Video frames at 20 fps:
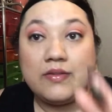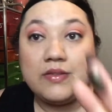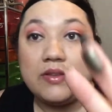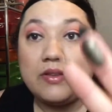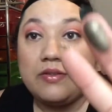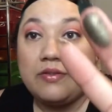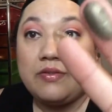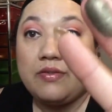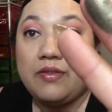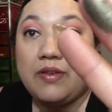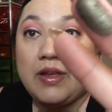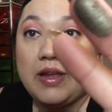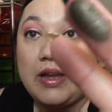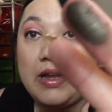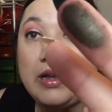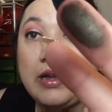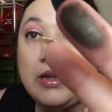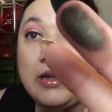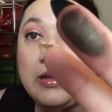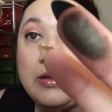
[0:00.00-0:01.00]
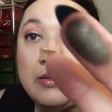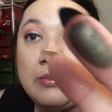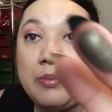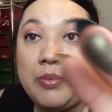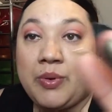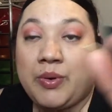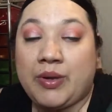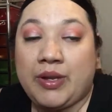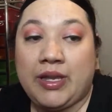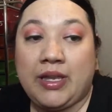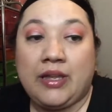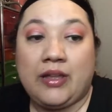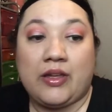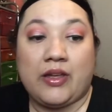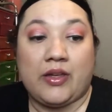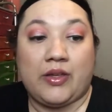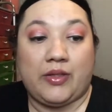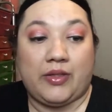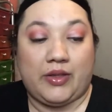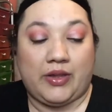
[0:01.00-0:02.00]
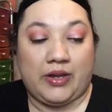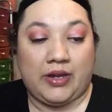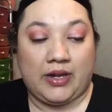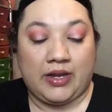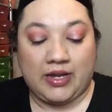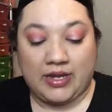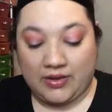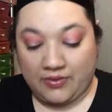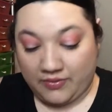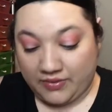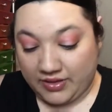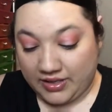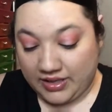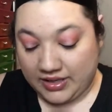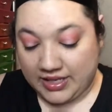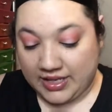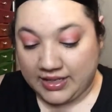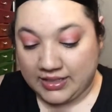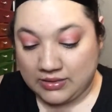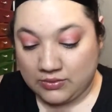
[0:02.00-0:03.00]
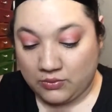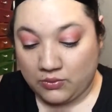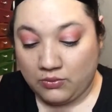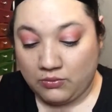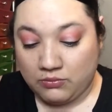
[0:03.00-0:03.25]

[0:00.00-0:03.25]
Very pretty color, and I really liked